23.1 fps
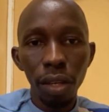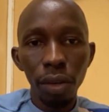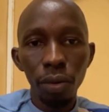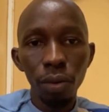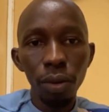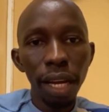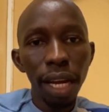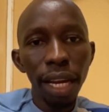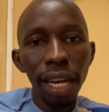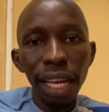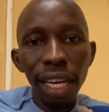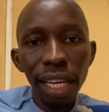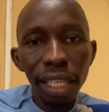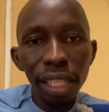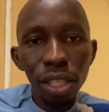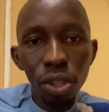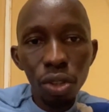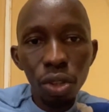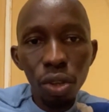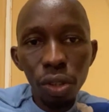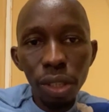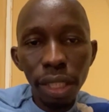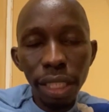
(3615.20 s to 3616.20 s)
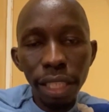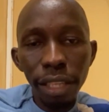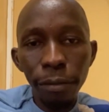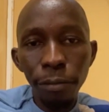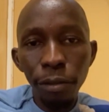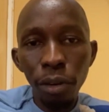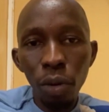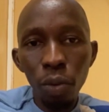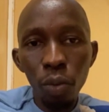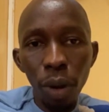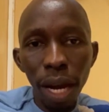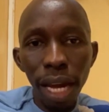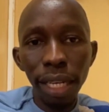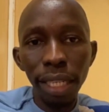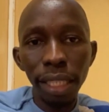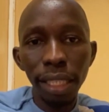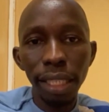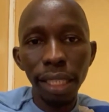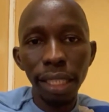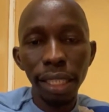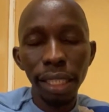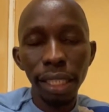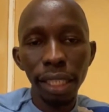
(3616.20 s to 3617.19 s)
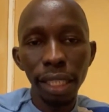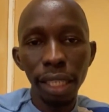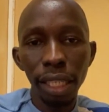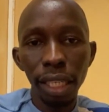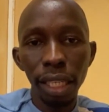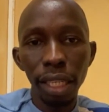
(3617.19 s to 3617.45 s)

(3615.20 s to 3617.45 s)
Una like this country for once.